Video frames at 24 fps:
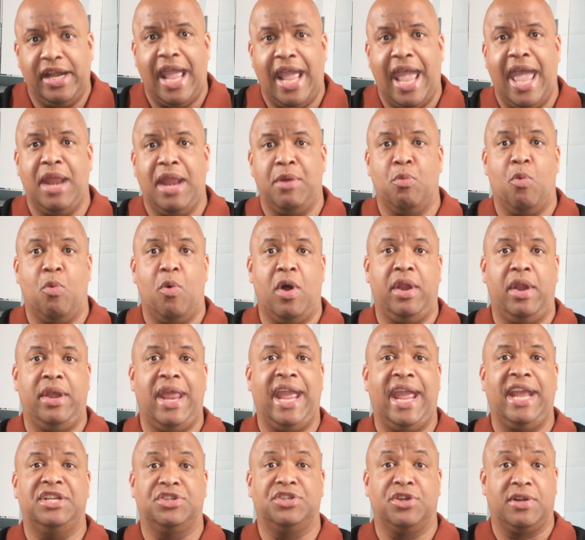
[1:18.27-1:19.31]
and one
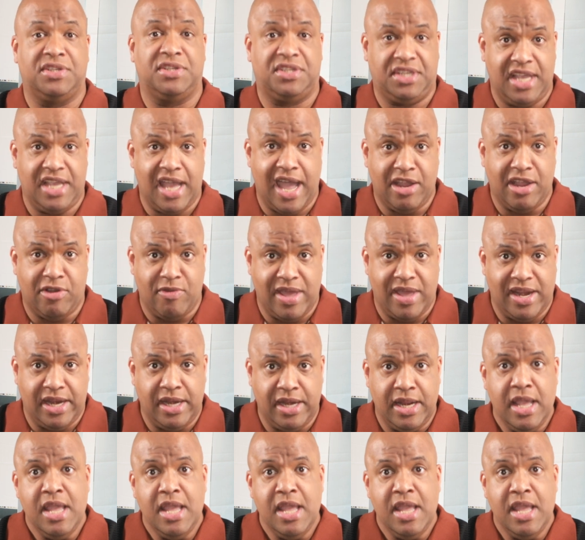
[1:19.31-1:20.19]
HRCI credit.